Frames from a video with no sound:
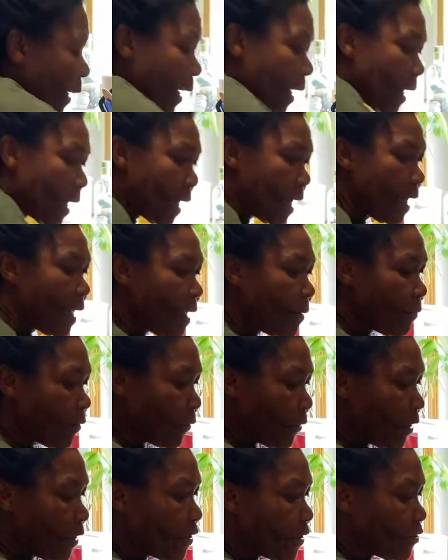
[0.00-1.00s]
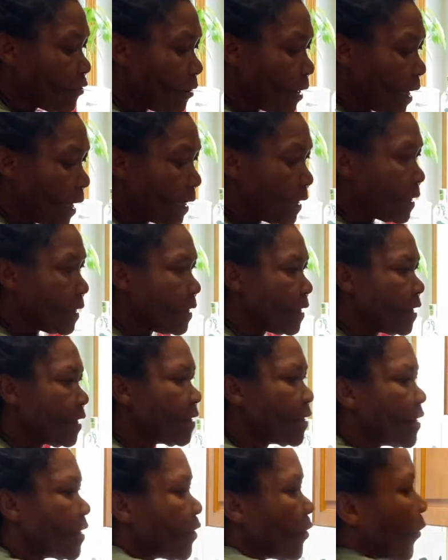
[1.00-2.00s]
I am going to add this
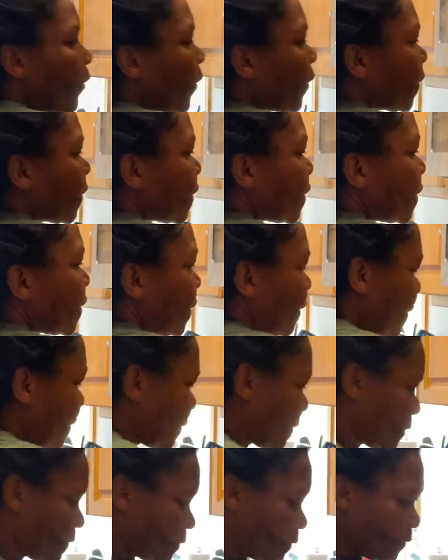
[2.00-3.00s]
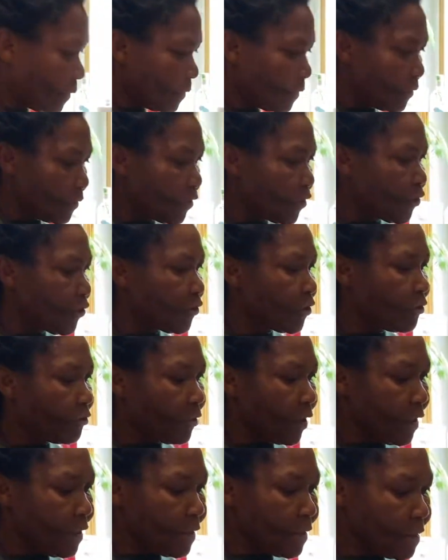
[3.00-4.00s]
sauce to the
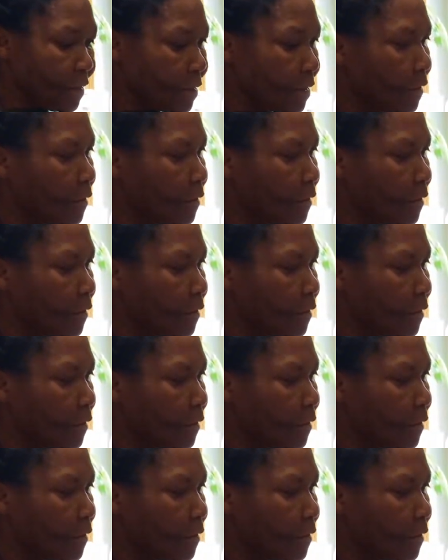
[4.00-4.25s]
rice.